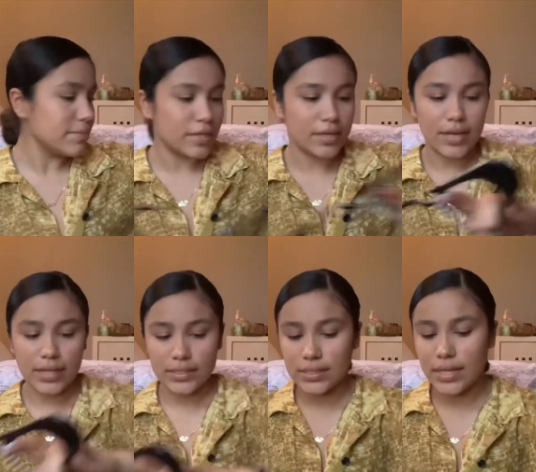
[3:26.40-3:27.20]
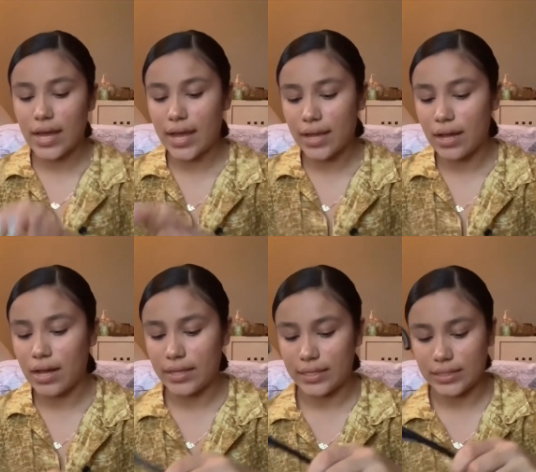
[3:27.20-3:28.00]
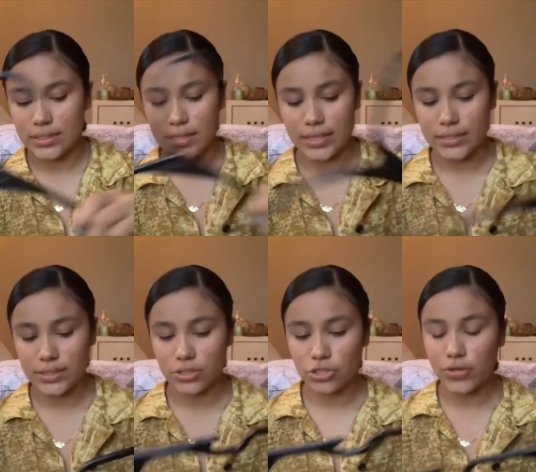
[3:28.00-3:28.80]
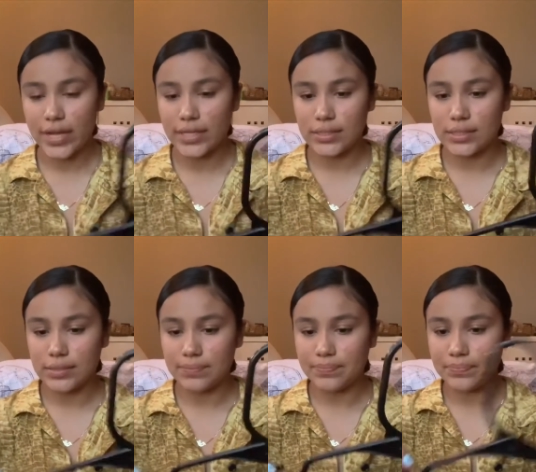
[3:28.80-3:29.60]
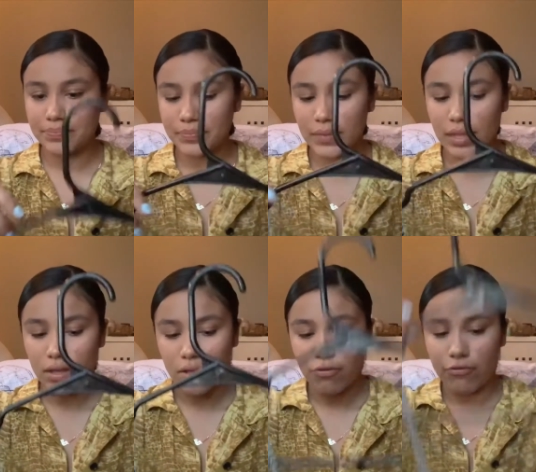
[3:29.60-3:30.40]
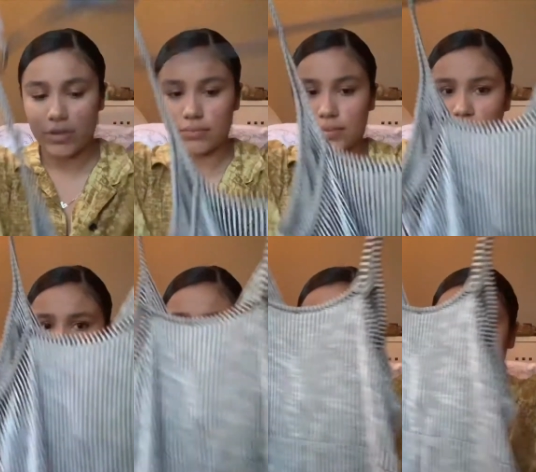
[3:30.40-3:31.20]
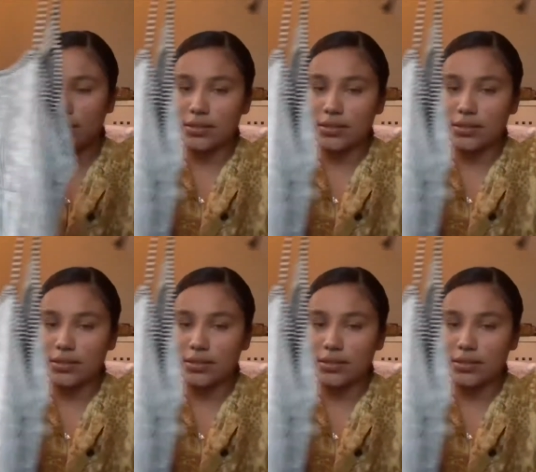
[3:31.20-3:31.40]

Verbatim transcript: Next thing I got is this dress from TJ Maxx.